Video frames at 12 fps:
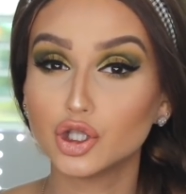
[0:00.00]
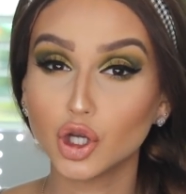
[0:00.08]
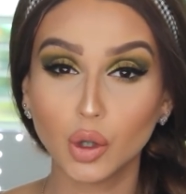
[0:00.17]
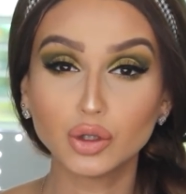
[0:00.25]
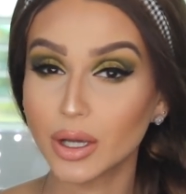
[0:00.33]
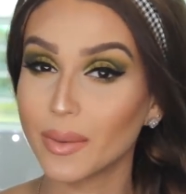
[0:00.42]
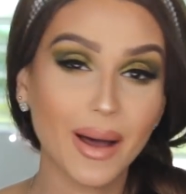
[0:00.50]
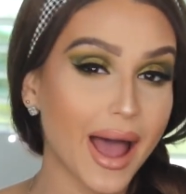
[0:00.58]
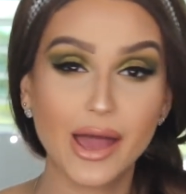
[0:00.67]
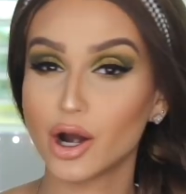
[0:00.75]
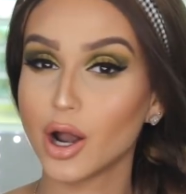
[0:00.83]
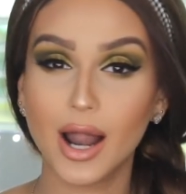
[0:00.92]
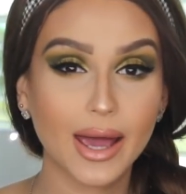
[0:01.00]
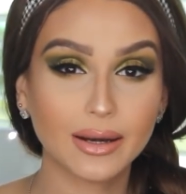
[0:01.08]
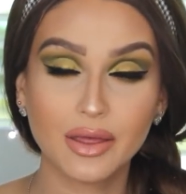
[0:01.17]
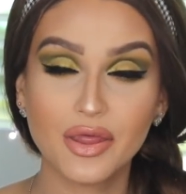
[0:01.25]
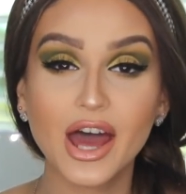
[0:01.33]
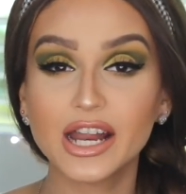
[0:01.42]
don't buy it
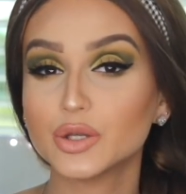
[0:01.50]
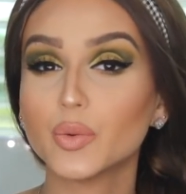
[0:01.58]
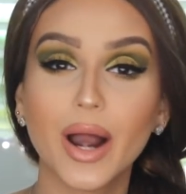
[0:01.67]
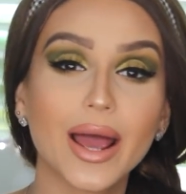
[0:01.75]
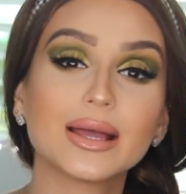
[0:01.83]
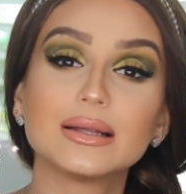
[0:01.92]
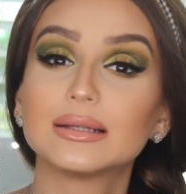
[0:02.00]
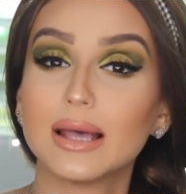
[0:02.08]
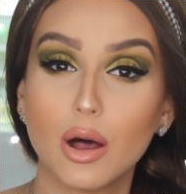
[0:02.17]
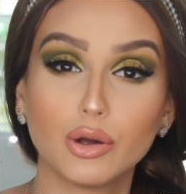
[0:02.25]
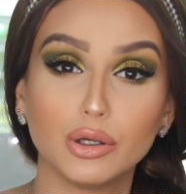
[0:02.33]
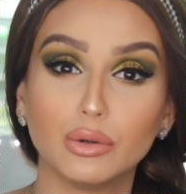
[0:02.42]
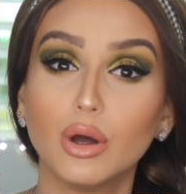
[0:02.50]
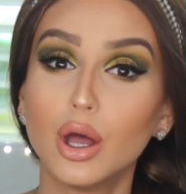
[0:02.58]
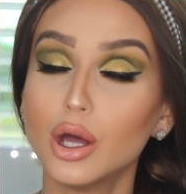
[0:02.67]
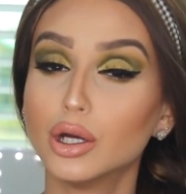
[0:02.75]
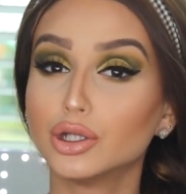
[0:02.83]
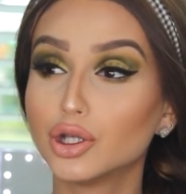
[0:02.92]
online. That is what I can tell you.
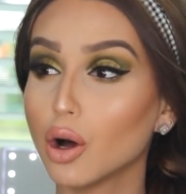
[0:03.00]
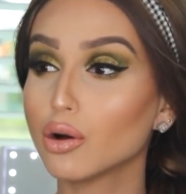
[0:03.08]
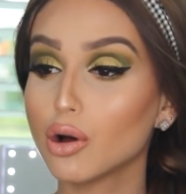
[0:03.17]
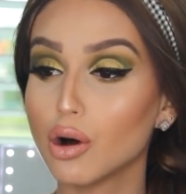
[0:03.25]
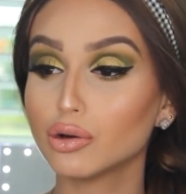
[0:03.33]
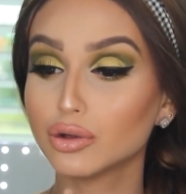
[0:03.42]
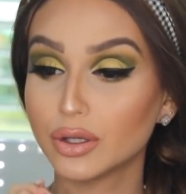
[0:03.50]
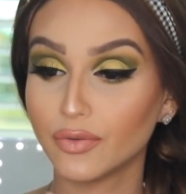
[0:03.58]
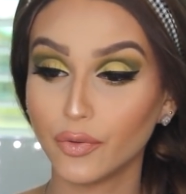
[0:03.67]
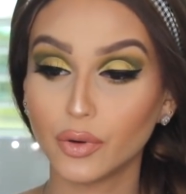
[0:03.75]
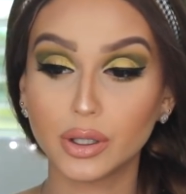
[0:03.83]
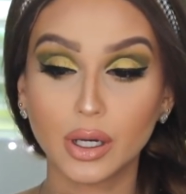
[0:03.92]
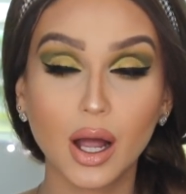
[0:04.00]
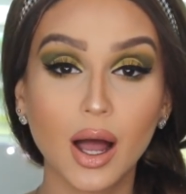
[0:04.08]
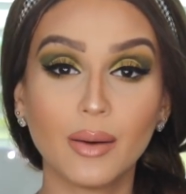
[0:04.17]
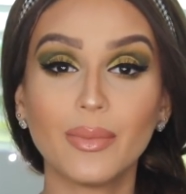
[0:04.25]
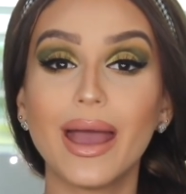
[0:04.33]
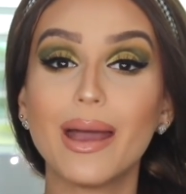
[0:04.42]
Don't go to
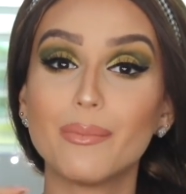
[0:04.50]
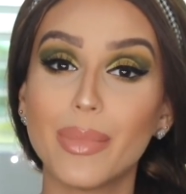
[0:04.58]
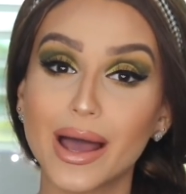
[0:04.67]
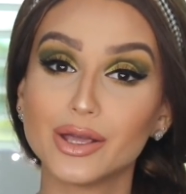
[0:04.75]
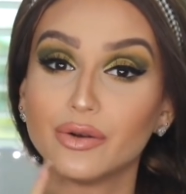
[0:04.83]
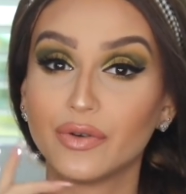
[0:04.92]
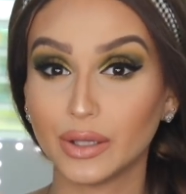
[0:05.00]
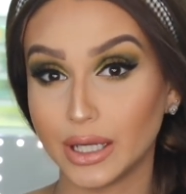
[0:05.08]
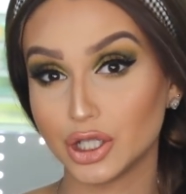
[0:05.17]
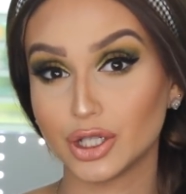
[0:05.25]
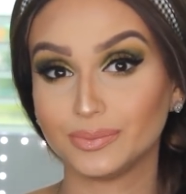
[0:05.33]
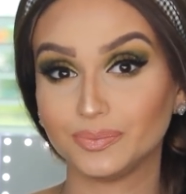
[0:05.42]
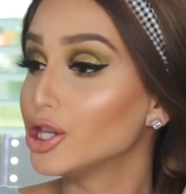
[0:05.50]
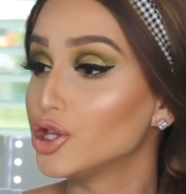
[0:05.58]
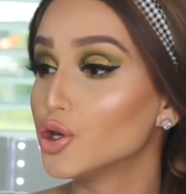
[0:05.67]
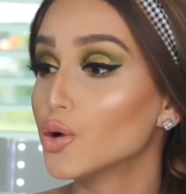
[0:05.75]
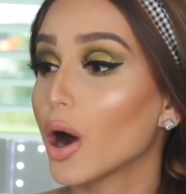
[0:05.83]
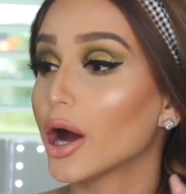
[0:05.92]
Sephora.com and buy your foundation.
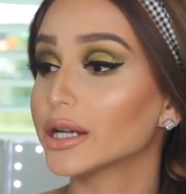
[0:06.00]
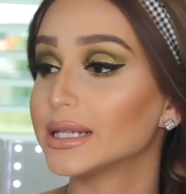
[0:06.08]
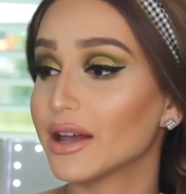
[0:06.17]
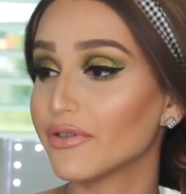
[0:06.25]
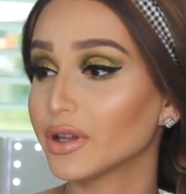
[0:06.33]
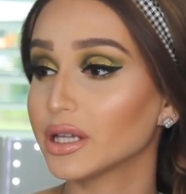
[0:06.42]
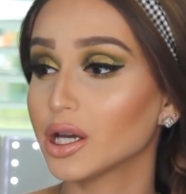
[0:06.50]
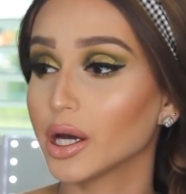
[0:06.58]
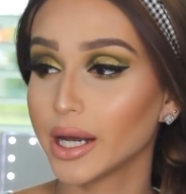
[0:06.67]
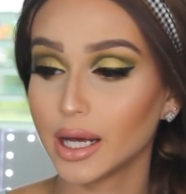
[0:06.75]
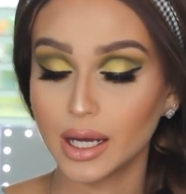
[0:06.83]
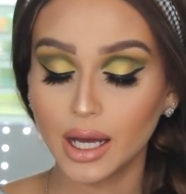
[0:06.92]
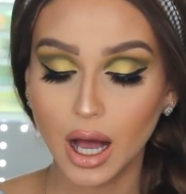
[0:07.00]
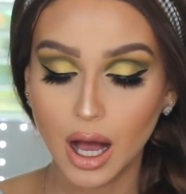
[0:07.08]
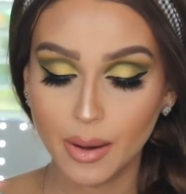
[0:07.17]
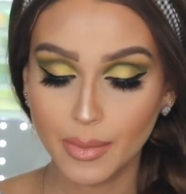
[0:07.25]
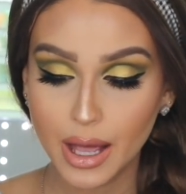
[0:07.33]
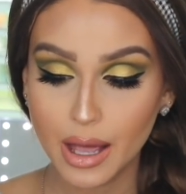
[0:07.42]
You are definitely
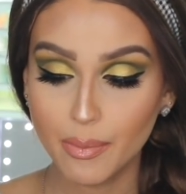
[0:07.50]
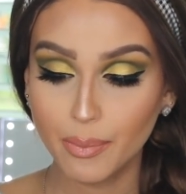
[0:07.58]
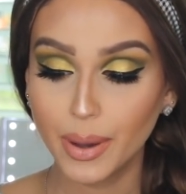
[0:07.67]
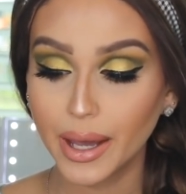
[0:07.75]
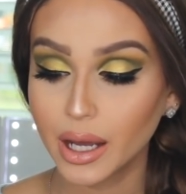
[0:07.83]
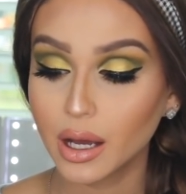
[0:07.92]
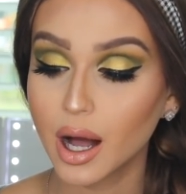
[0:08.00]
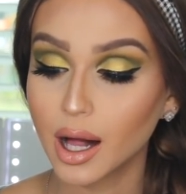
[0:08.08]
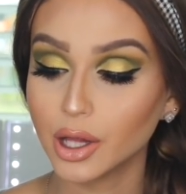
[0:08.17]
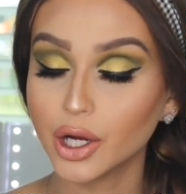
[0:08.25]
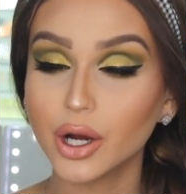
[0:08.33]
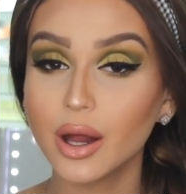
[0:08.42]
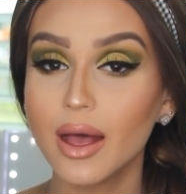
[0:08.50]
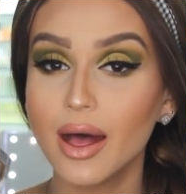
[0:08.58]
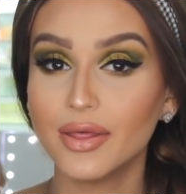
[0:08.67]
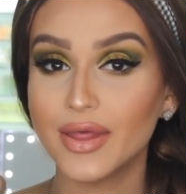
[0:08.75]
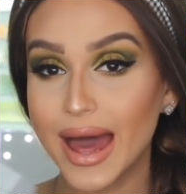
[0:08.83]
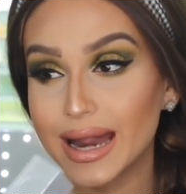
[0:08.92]
gonna pick a color
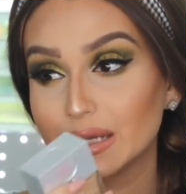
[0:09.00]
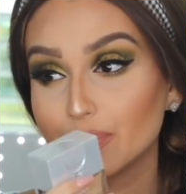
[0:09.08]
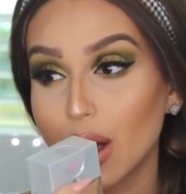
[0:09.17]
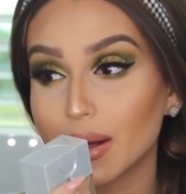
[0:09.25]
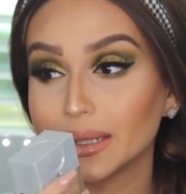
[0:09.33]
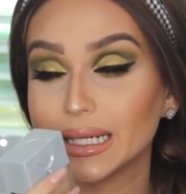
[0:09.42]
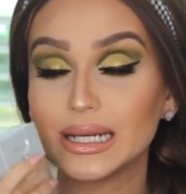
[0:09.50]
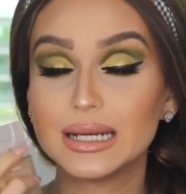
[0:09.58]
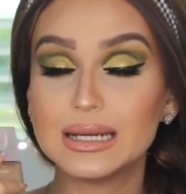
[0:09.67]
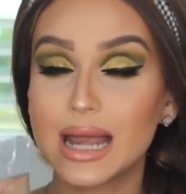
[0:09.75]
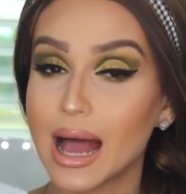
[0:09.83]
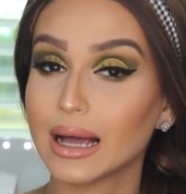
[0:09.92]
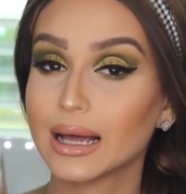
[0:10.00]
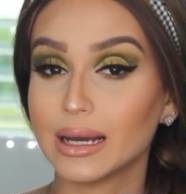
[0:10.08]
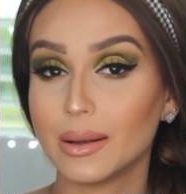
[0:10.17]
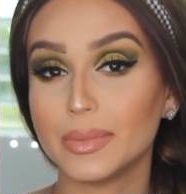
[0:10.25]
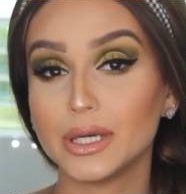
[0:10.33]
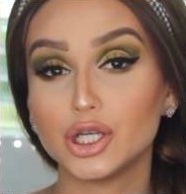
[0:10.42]
that is probably not
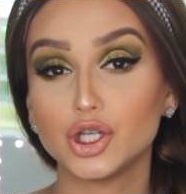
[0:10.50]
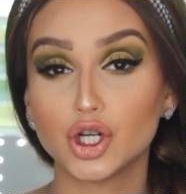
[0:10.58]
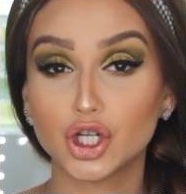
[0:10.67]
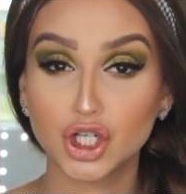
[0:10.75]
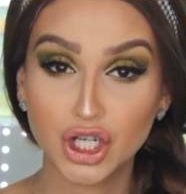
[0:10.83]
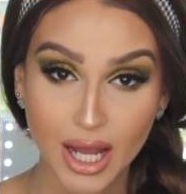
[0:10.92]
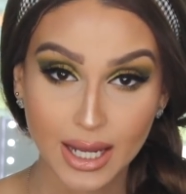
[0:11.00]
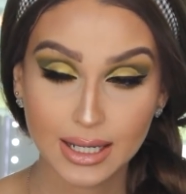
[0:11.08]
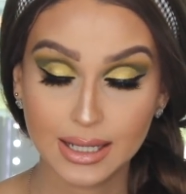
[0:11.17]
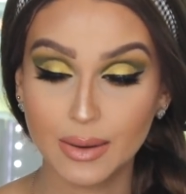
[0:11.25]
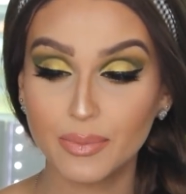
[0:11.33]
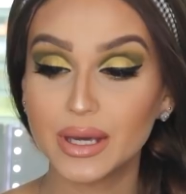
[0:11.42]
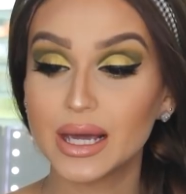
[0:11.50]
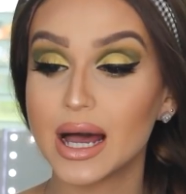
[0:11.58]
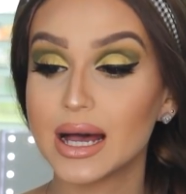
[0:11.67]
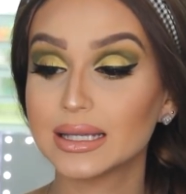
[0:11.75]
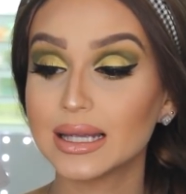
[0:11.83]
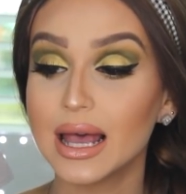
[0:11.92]
gonna be your shade,
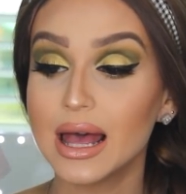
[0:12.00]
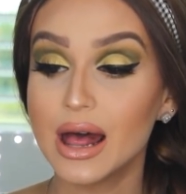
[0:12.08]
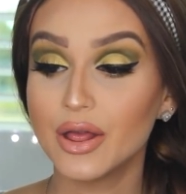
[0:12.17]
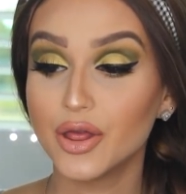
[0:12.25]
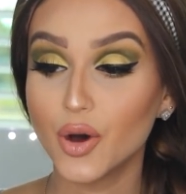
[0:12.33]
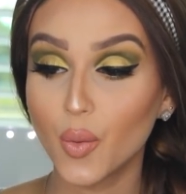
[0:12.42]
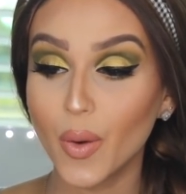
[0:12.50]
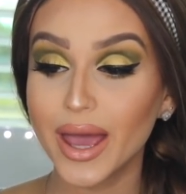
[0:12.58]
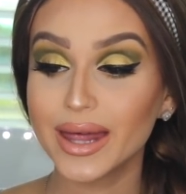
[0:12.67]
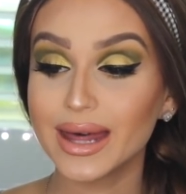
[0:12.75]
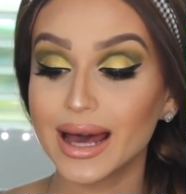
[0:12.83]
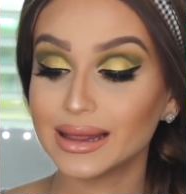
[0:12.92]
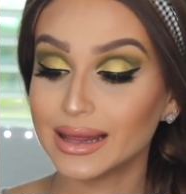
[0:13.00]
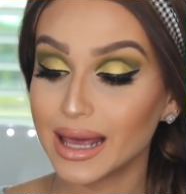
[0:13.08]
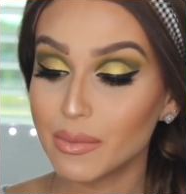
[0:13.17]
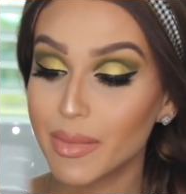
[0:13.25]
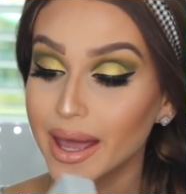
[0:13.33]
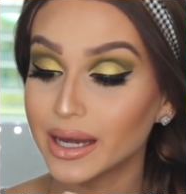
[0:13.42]
because the way that
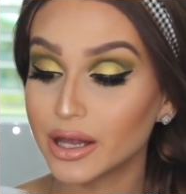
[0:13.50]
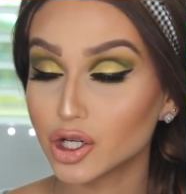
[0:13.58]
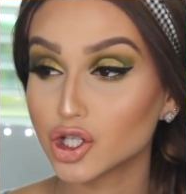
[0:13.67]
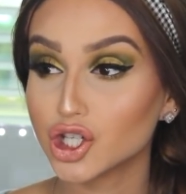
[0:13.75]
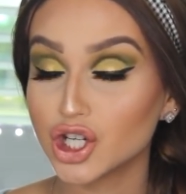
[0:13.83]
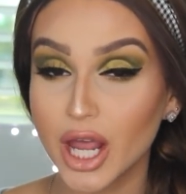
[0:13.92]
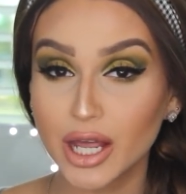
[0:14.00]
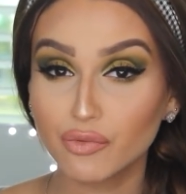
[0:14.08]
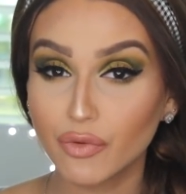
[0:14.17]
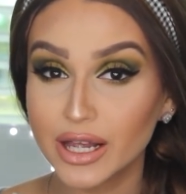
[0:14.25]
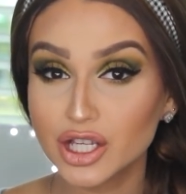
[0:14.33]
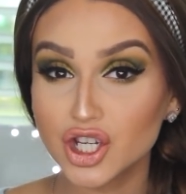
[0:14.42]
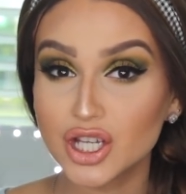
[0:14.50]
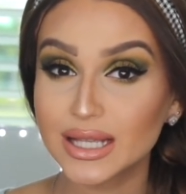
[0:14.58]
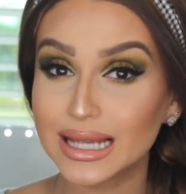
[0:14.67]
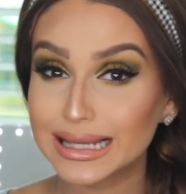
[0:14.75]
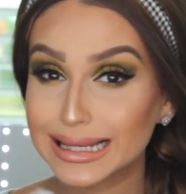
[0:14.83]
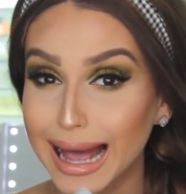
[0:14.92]
they made their shade
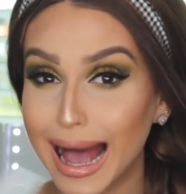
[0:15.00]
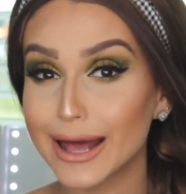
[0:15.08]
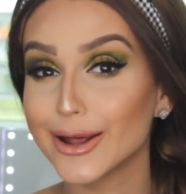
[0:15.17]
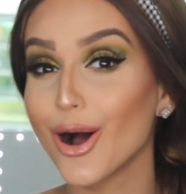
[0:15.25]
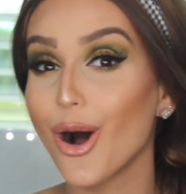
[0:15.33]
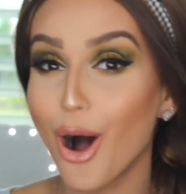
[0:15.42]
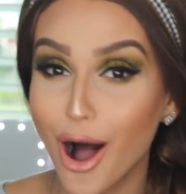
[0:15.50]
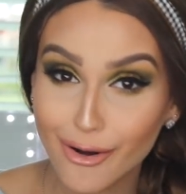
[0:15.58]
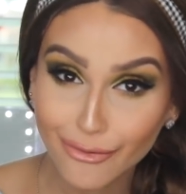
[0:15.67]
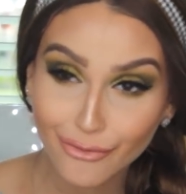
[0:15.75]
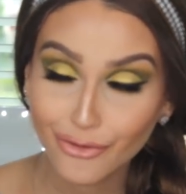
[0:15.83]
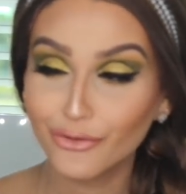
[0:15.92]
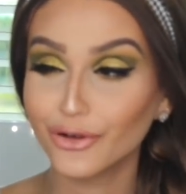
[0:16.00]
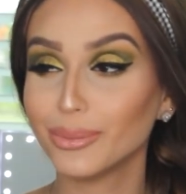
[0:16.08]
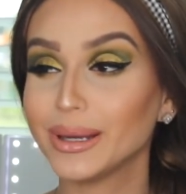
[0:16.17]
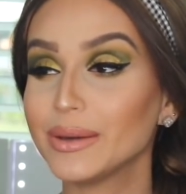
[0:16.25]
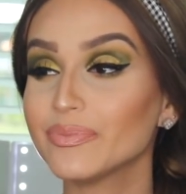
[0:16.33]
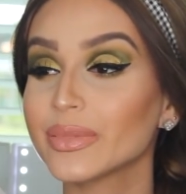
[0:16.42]
ranges is kind of off
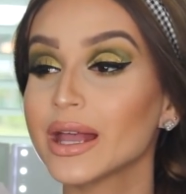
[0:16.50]
for me.